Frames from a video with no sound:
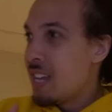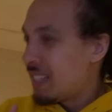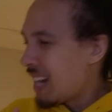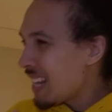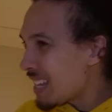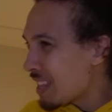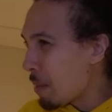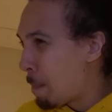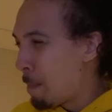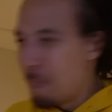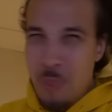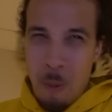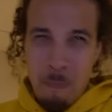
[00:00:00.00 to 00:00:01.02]
Did I get the,
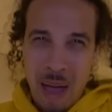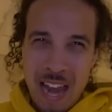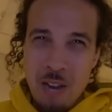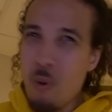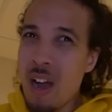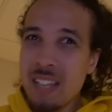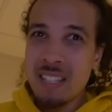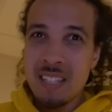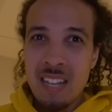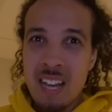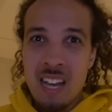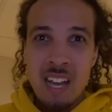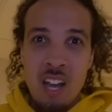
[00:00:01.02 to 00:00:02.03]
the Pennywise?
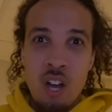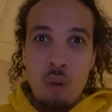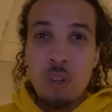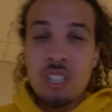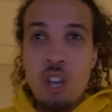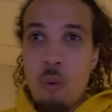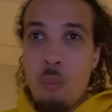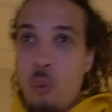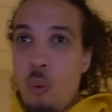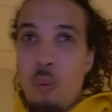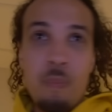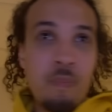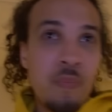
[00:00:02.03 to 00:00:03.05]
What's going
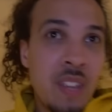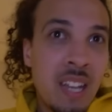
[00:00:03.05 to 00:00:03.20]
on?